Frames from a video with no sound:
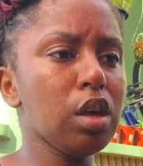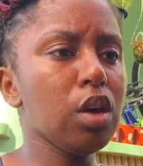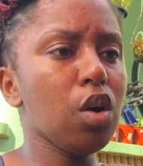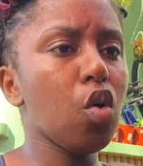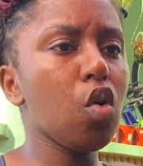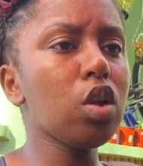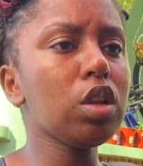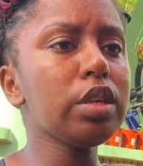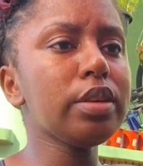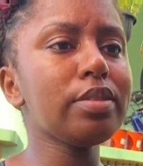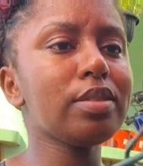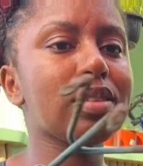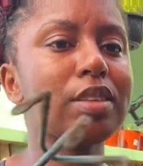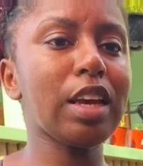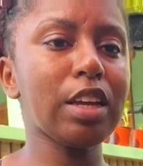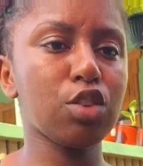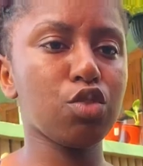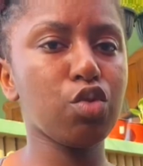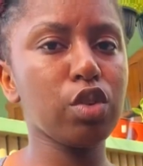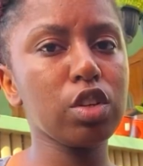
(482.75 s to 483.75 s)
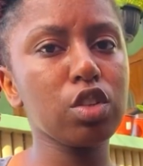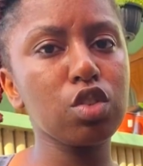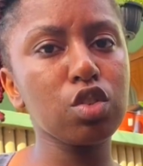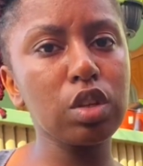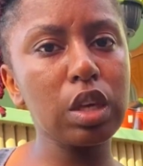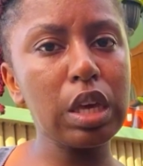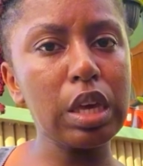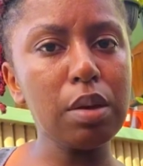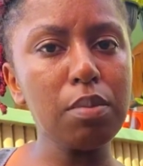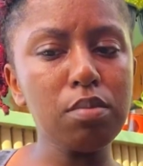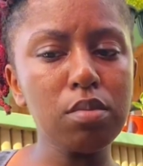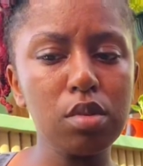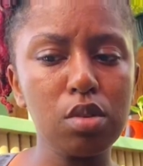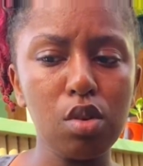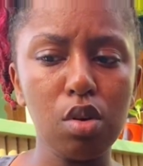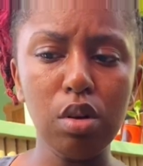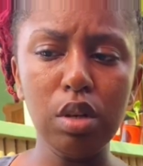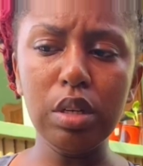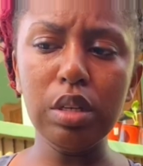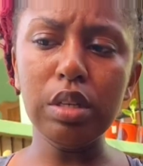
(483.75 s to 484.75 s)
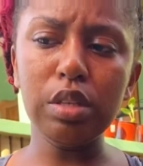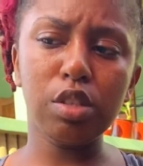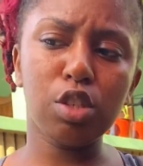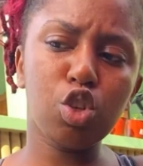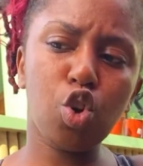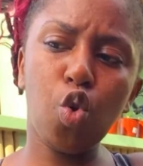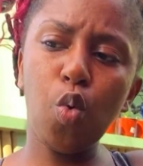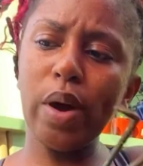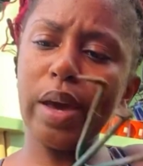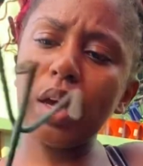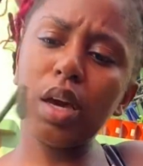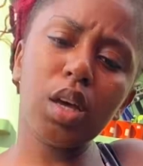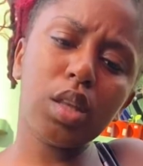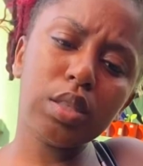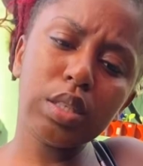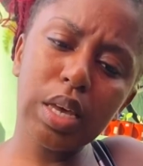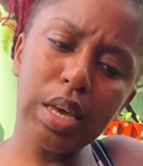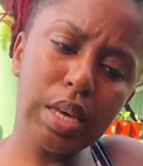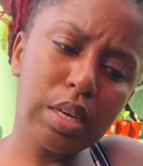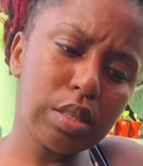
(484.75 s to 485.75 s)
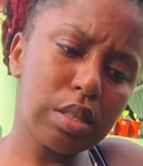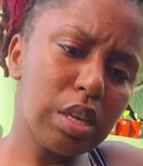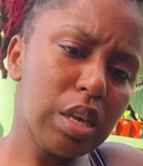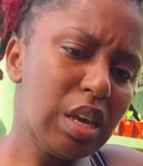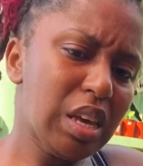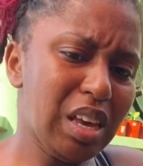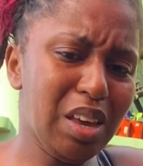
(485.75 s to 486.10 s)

All these get-rich schemes, all these quick things.